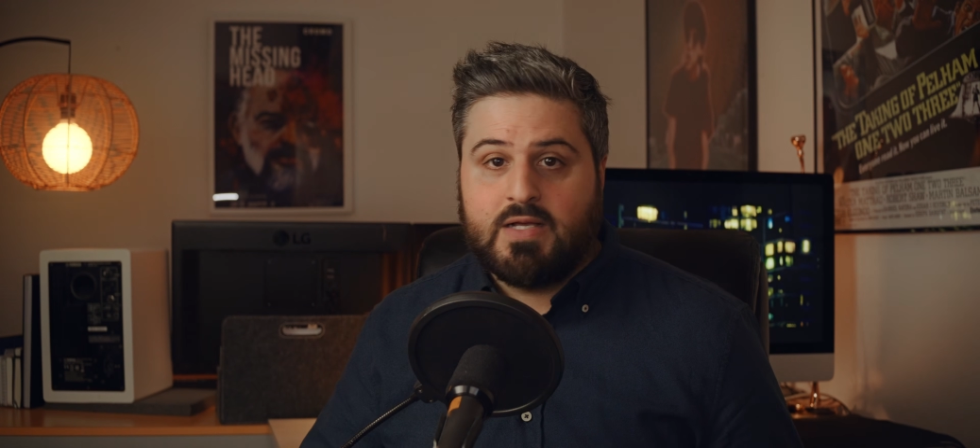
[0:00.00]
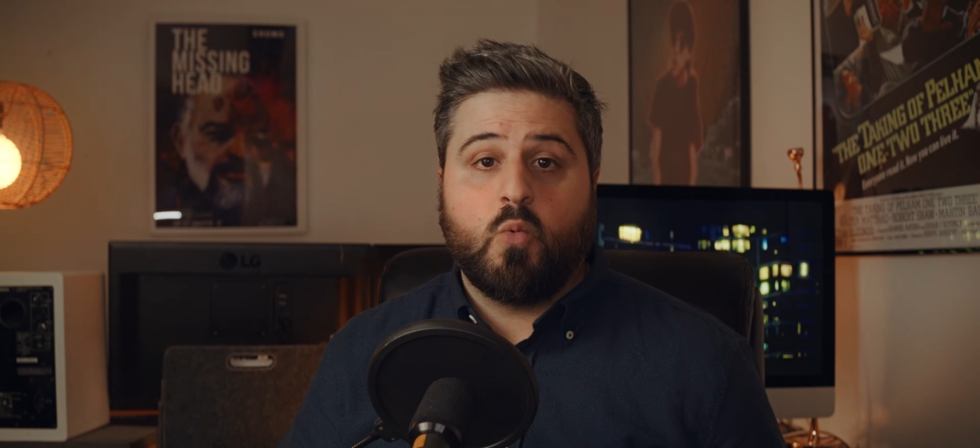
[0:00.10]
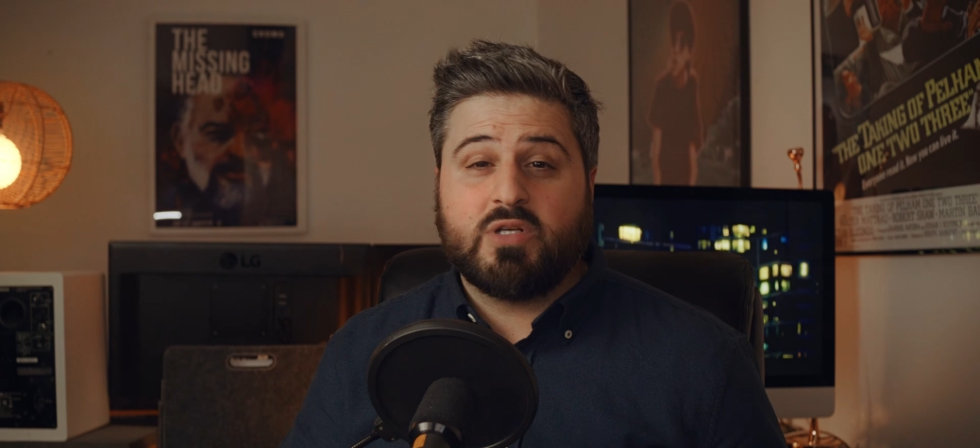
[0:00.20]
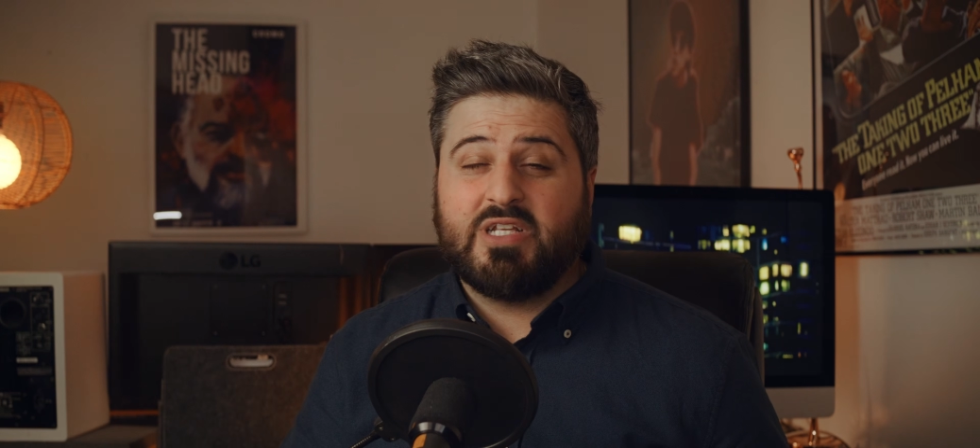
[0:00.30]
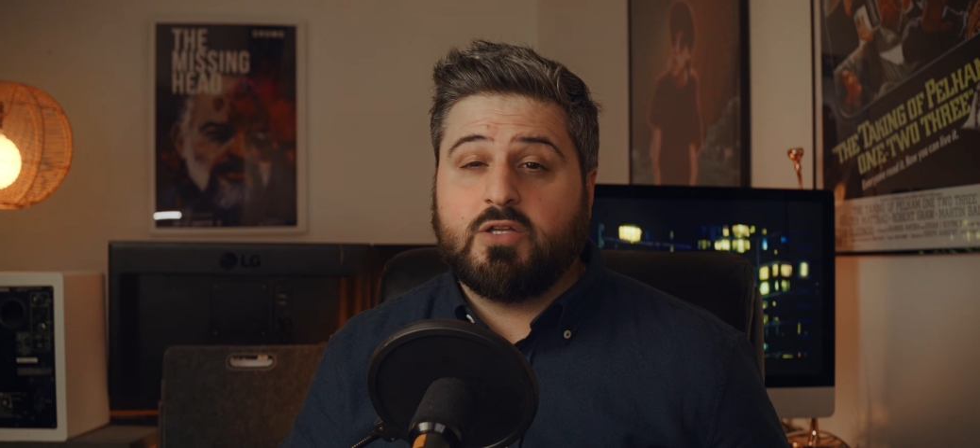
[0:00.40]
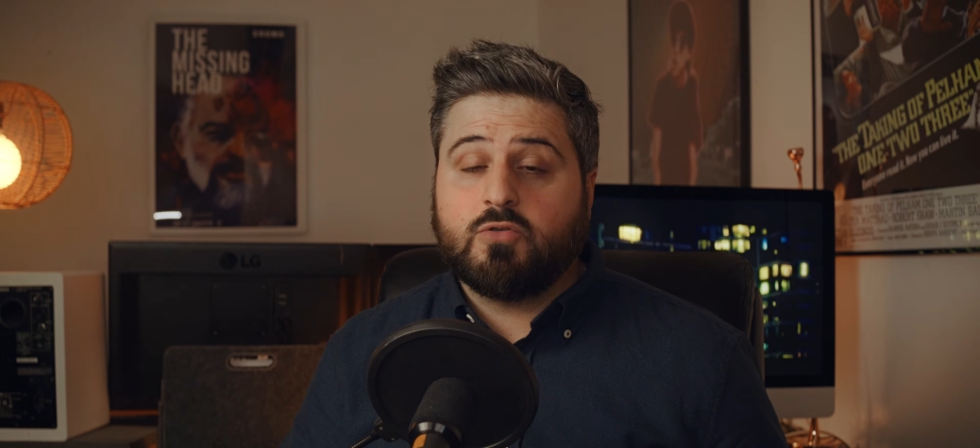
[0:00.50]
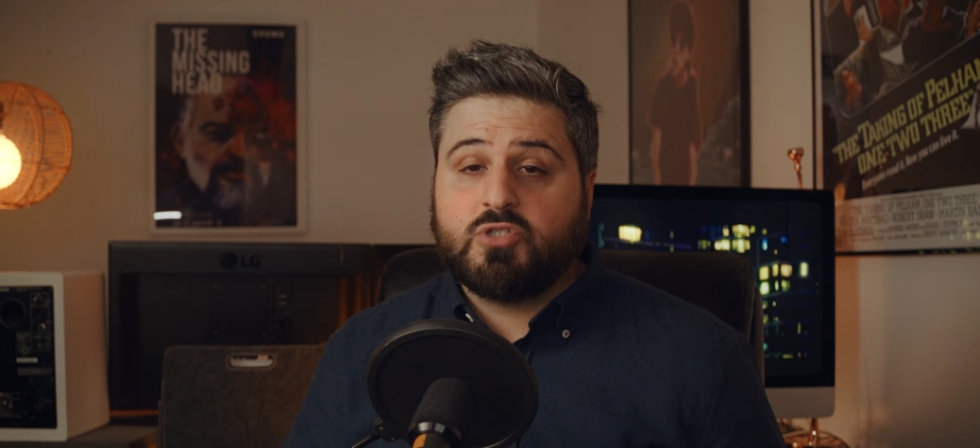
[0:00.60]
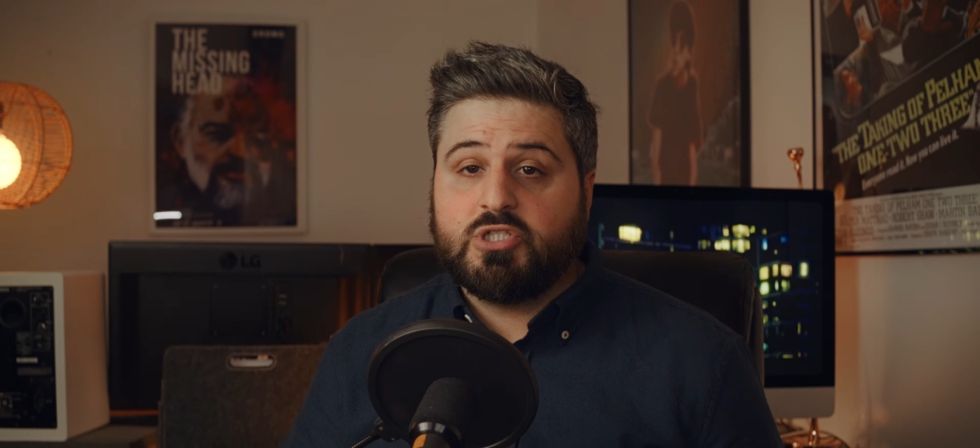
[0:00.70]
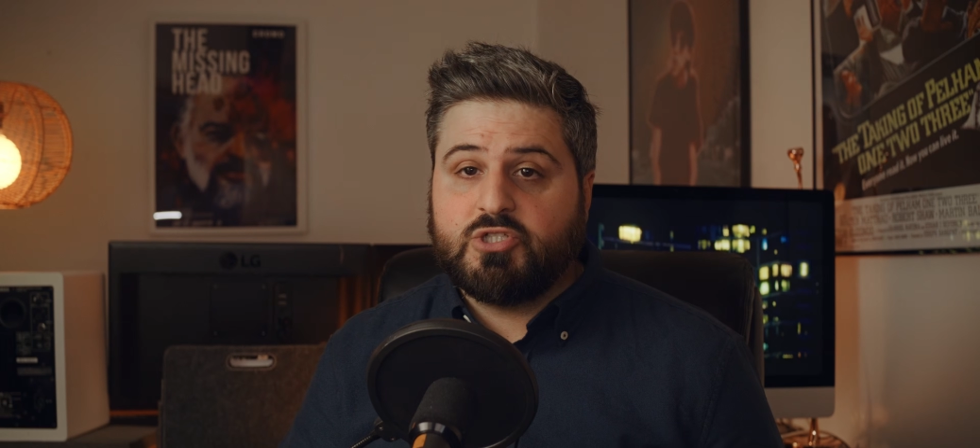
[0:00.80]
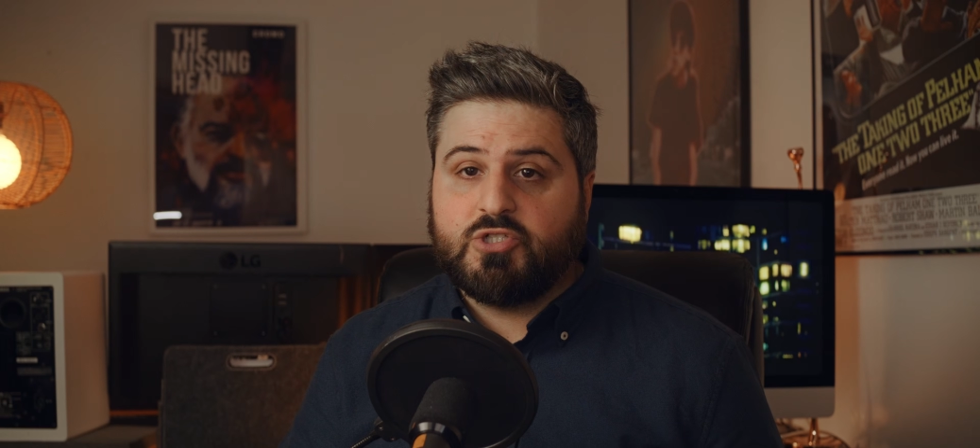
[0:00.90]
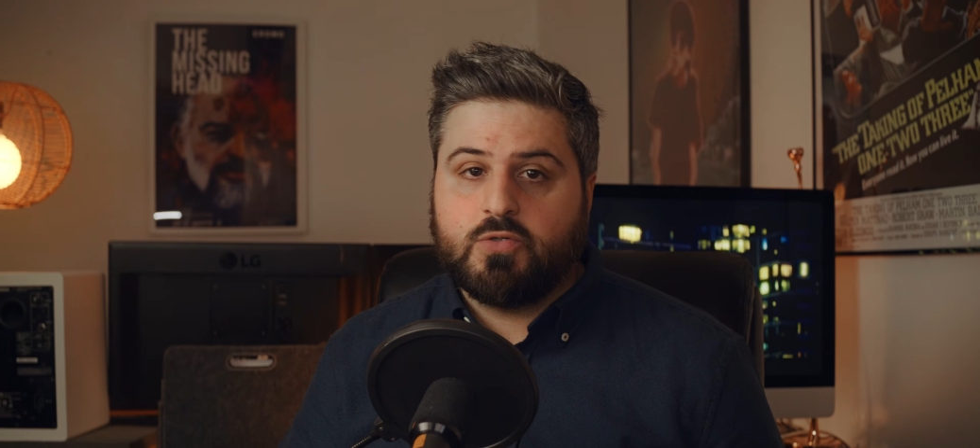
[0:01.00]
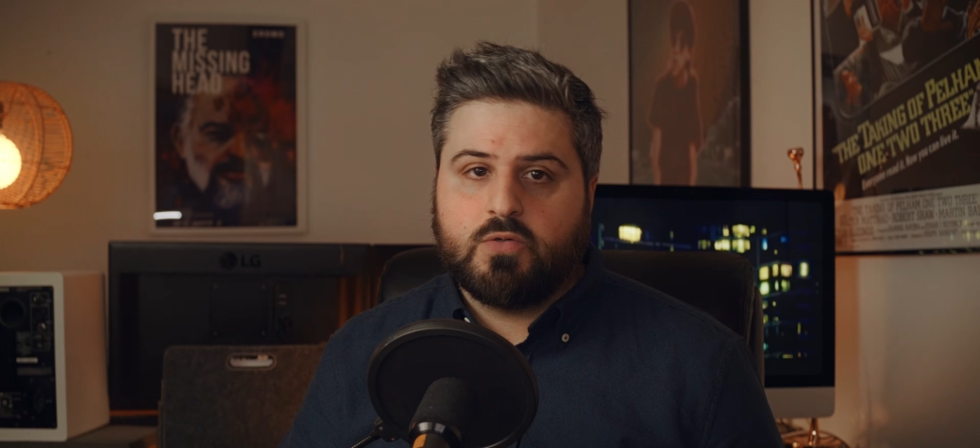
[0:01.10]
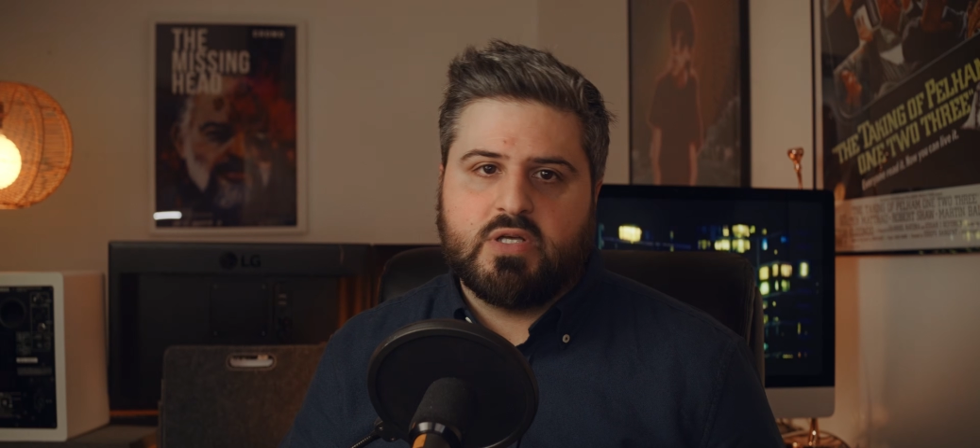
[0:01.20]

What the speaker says: What they don't teach you